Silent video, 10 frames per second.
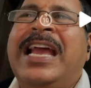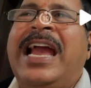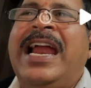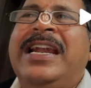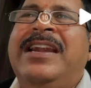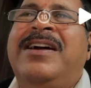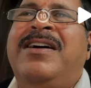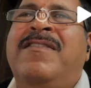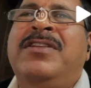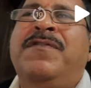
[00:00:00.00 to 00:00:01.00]
And
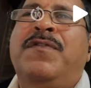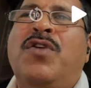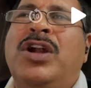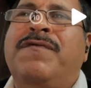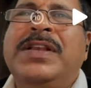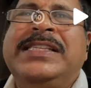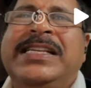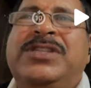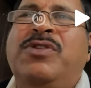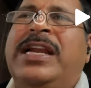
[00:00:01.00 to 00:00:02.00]
if you want
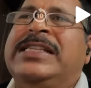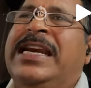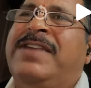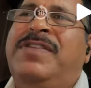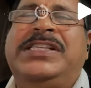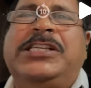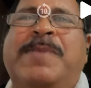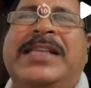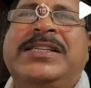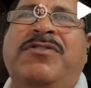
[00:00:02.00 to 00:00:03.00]
physics, you can select physics
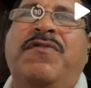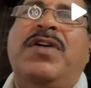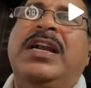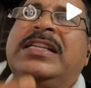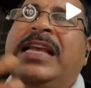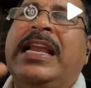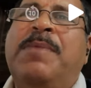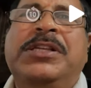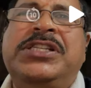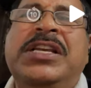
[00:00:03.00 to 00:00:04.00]
master. If you want say
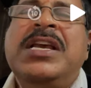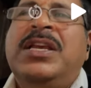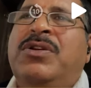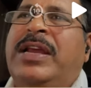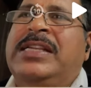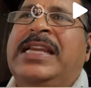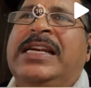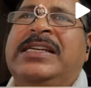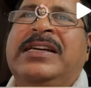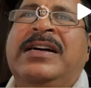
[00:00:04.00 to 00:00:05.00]
chemistry, you can
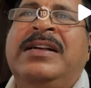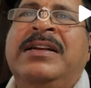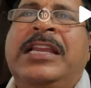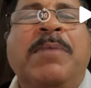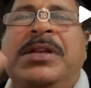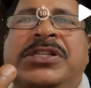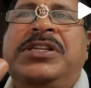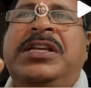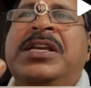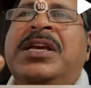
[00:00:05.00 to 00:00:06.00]
select
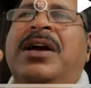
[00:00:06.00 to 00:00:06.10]
chemistry.